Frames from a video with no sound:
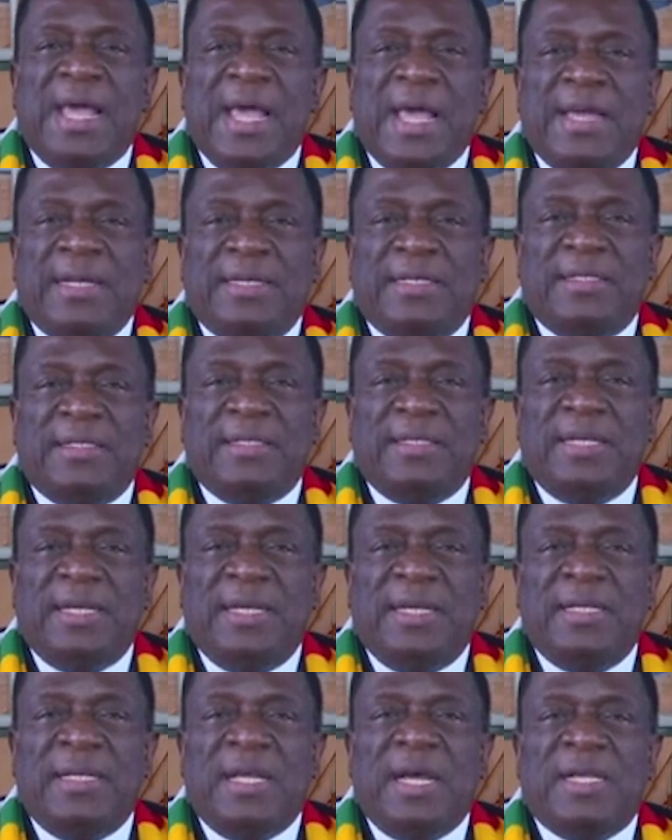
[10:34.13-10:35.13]
and
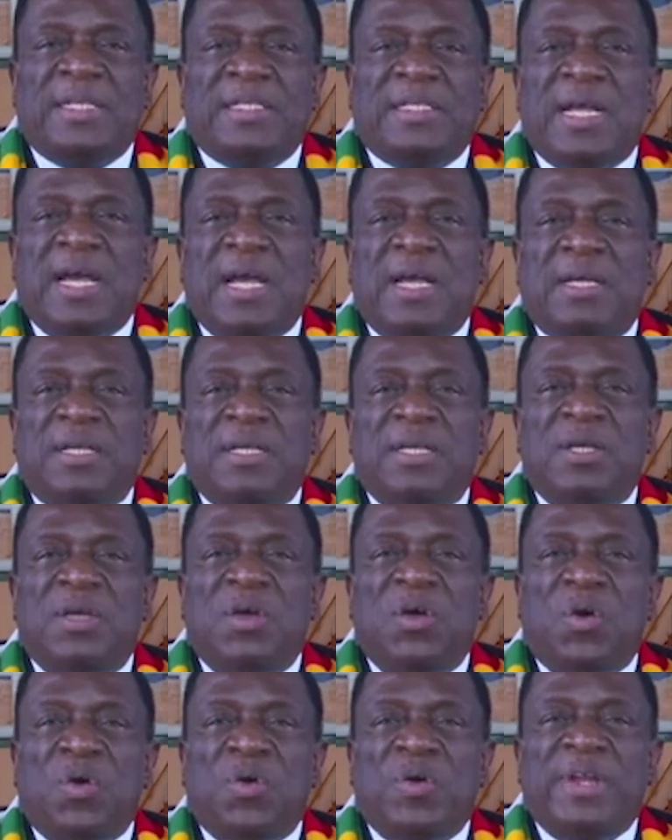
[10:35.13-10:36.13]
an attack
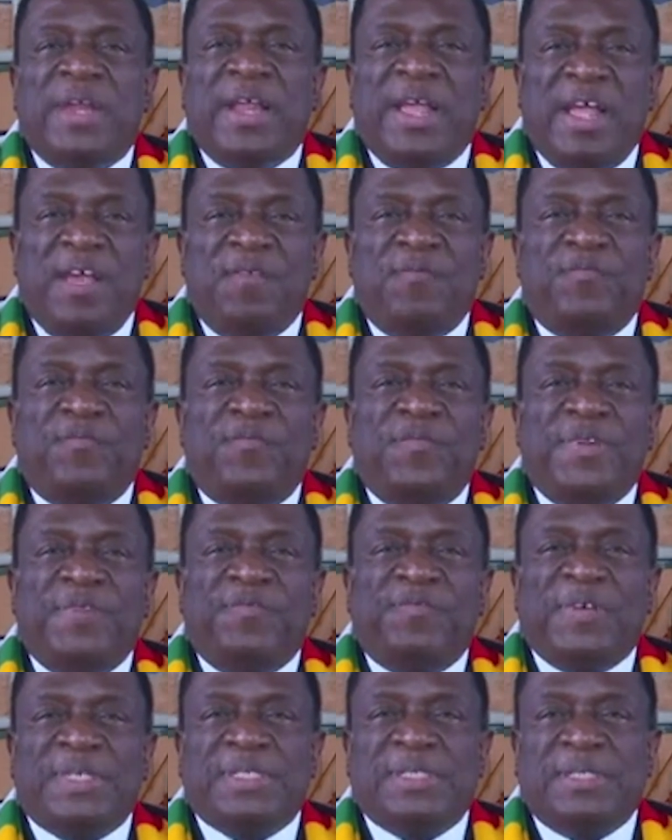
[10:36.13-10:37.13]
on every
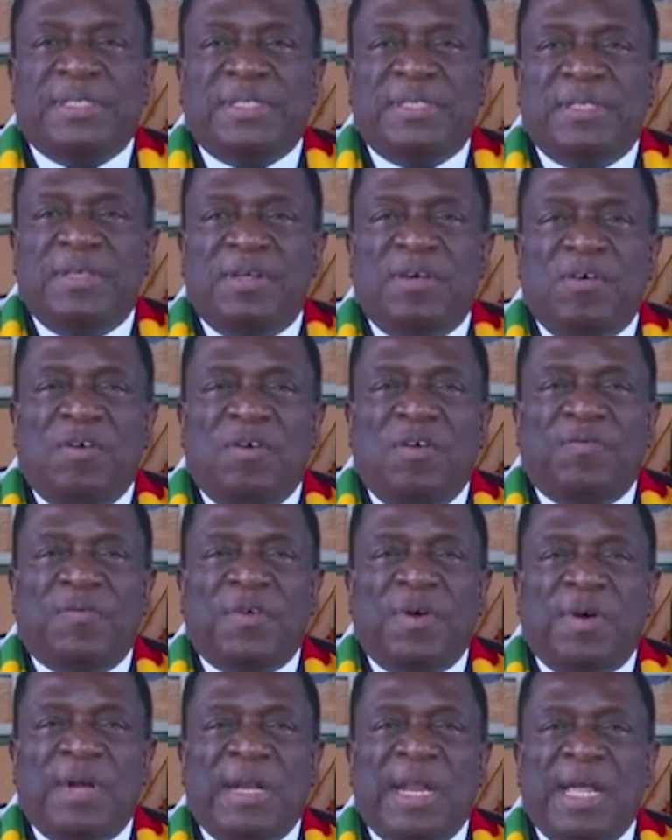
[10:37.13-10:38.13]
facet of
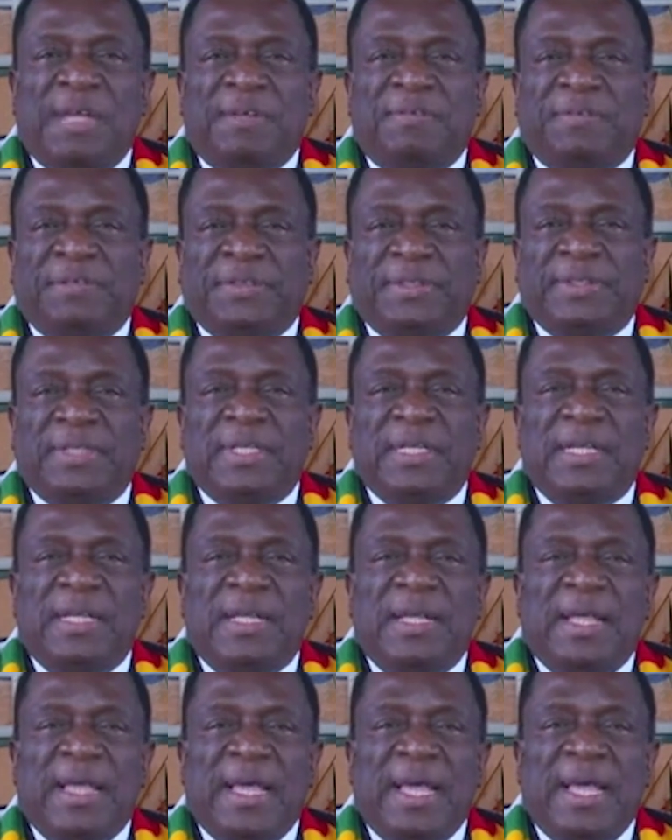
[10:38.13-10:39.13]
our lives
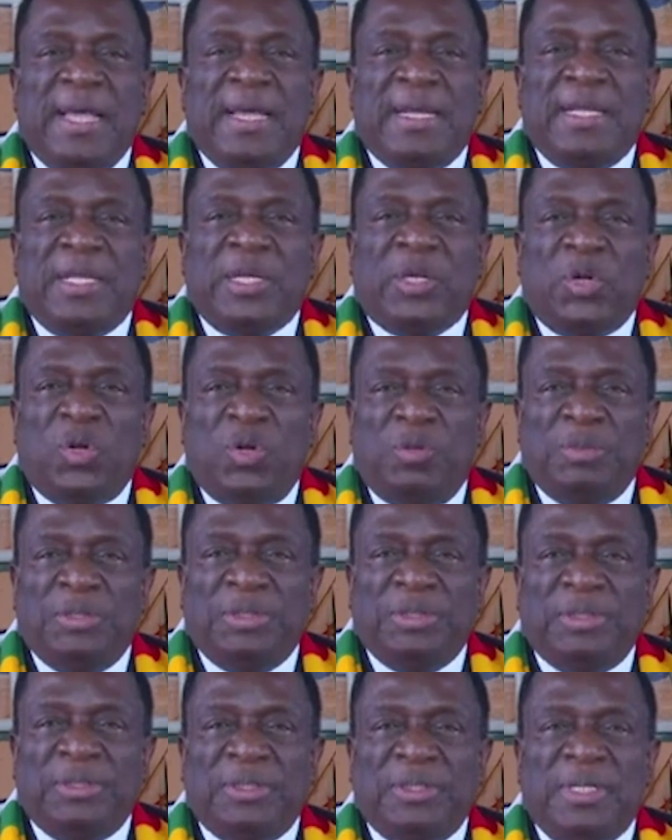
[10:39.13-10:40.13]
and
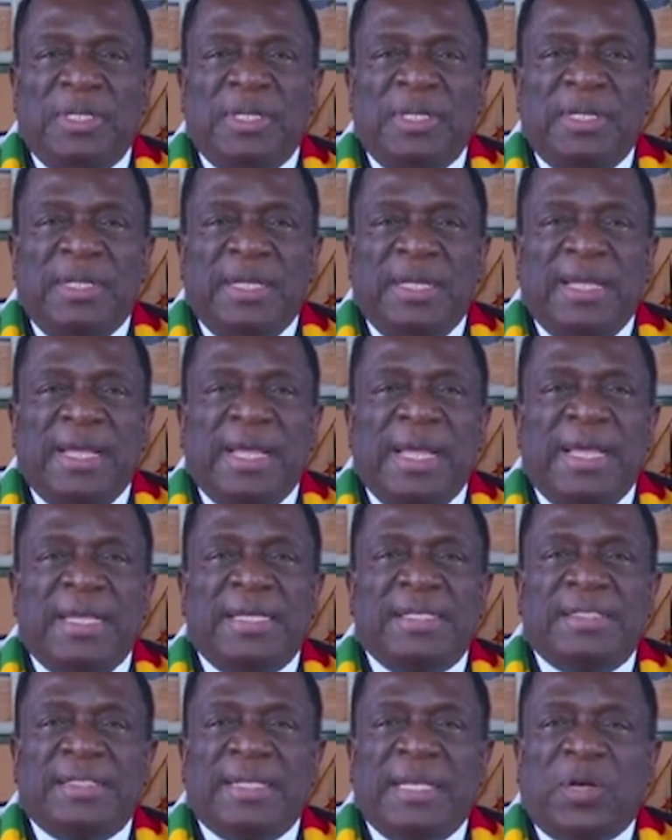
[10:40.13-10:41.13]
economies
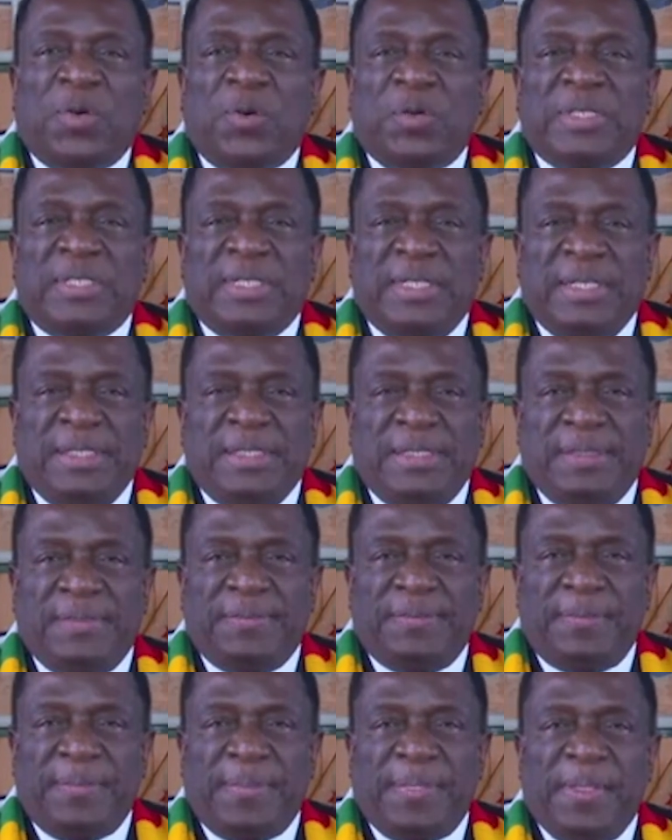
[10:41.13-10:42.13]
as a continent.